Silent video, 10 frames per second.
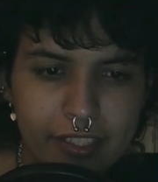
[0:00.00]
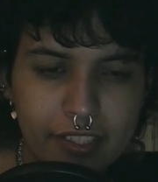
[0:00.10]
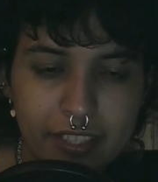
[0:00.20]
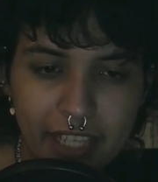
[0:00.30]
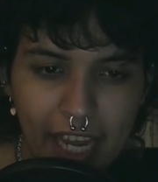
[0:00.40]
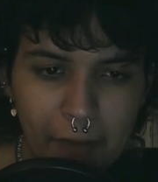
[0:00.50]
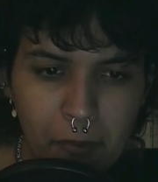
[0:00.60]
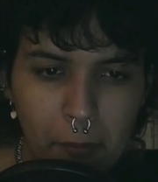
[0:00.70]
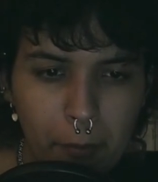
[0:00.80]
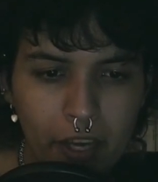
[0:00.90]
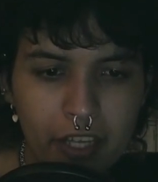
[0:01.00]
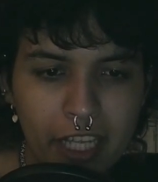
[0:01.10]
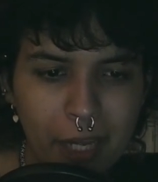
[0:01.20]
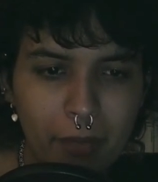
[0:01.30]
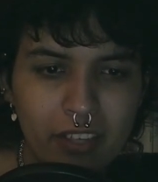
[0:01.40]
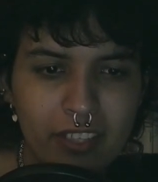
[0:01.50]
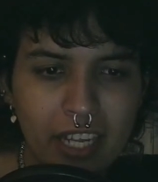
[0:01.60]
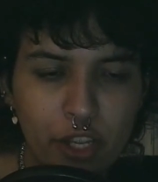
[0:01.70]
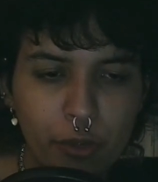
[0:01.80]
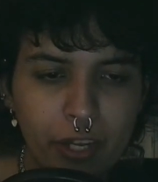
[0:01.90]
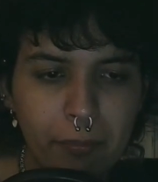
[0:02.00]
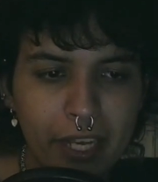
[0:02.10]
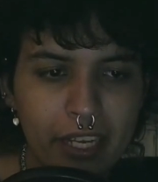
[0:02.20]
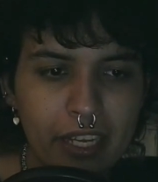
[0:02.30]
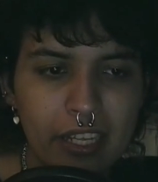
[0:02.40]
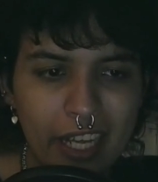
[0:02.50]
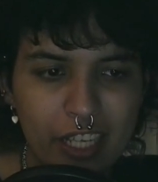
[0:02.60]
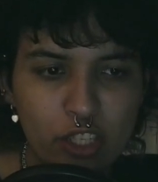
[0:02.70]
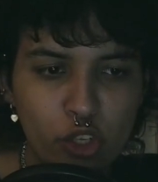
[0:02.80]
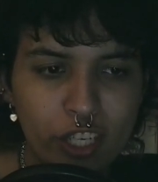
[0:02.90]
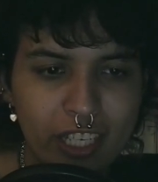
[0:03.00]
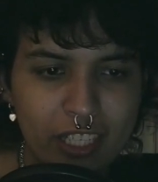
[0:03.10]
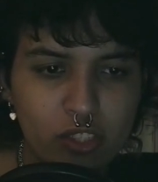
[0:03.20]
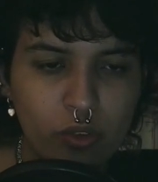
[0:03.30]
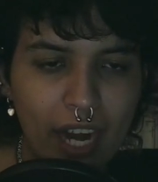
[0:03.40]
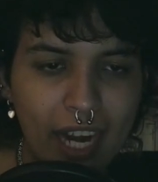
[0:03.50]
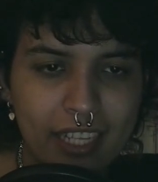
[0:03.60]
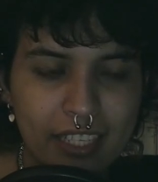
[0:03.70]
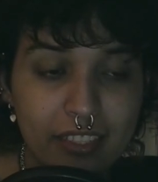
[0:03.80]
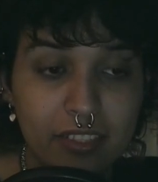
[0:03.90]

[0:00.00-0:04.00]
the same, but the amount that you can extract is